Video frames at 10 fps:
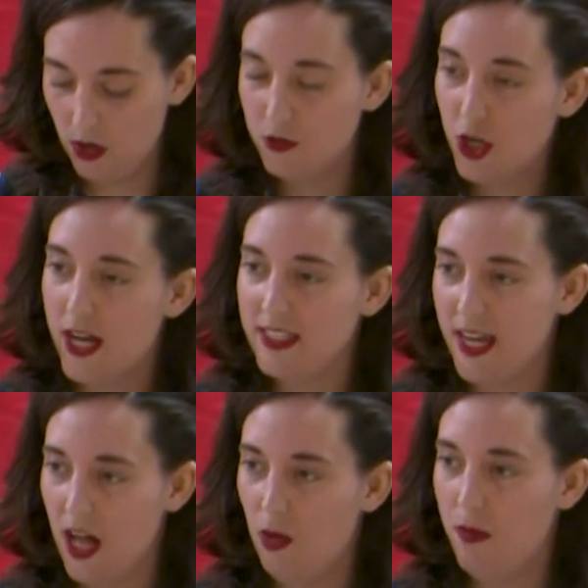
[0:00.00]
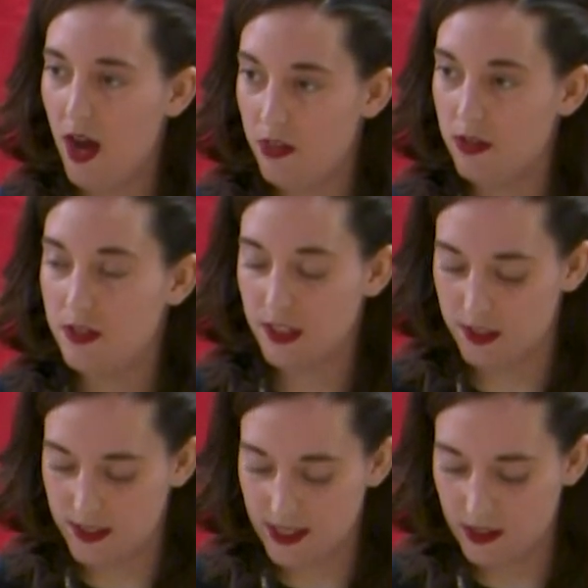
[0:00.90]
of trying to help others
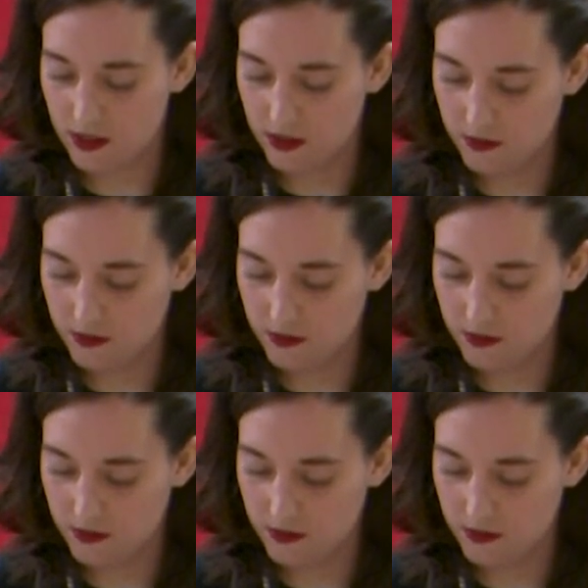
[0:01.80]
succeed.